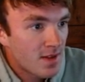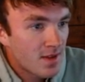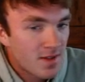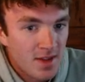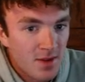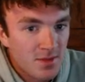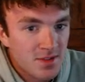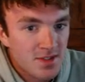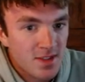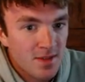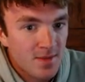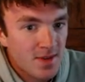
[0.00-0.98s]
that one's
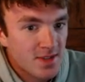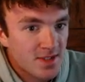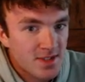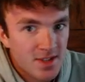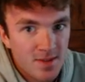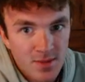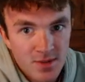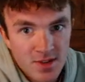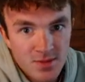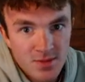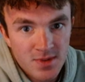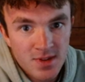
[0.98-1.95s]
not the best example.
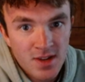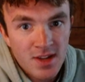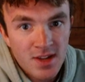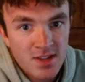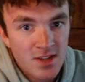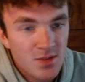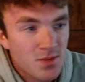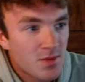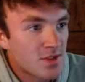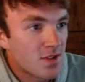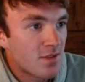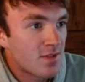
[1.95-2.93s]
That one
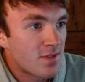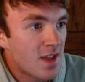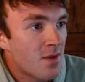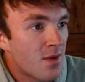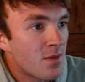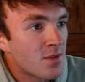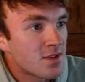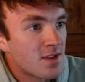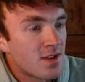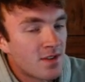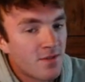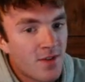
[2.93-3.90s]
was
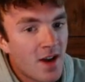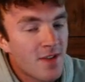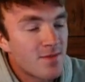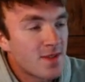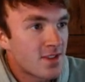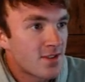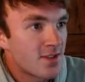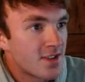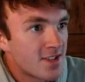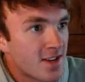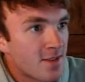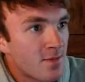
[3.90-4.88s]
a 5-minute
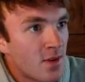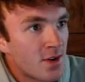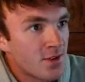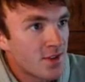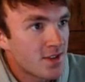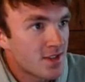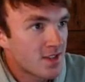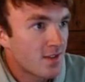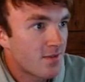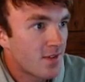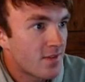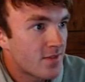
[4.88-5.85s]
30-second model. This is a
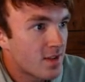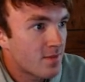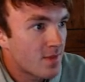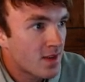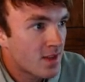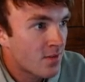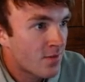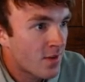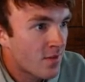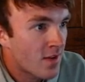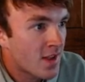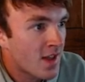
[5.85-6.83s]
15-minute fair
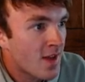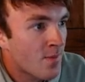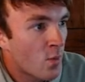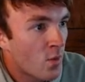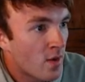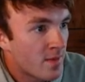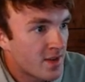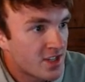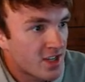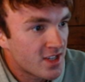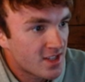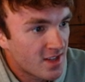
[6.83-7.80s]
value gap, 1-minute
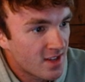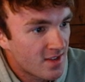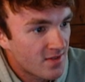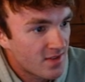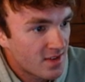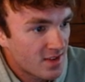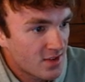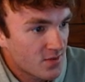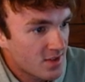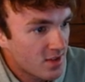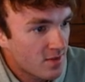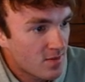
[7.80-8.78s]
change to delivery. This
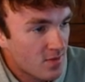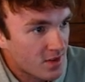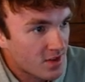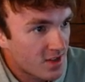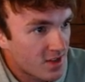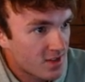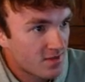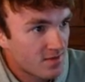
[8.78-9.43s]
one's a little bit more clean.